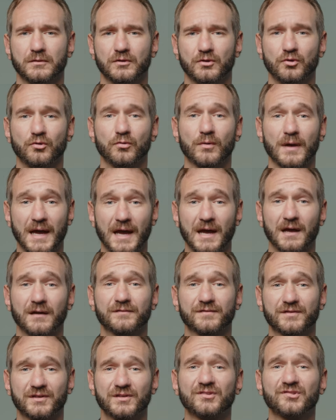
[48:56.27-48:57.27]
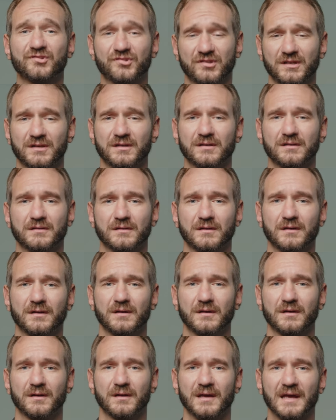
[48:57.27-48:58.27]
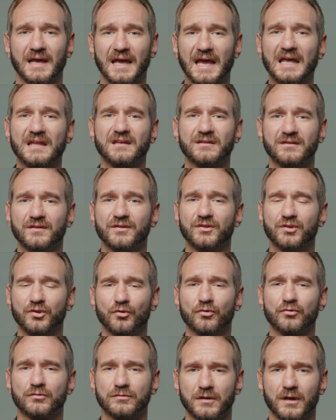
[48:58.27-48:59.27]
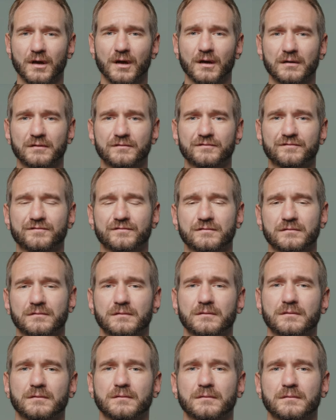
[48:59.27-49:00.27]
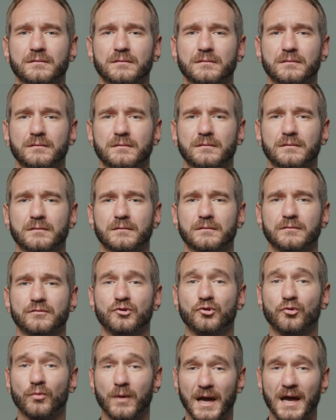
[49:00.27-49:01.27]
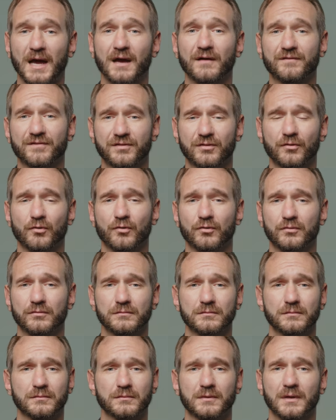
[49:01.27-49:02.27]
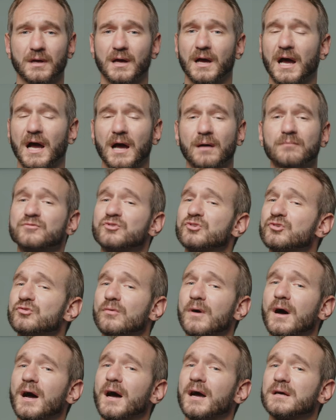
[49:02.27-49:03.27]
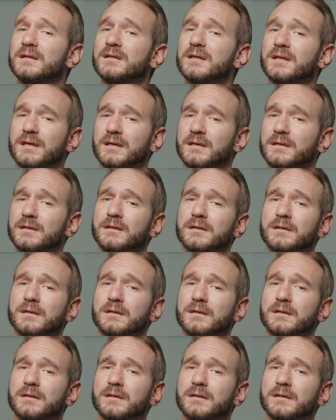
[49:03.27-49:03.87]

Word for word: You have considered ending your life. You have thought, I'm too ugly.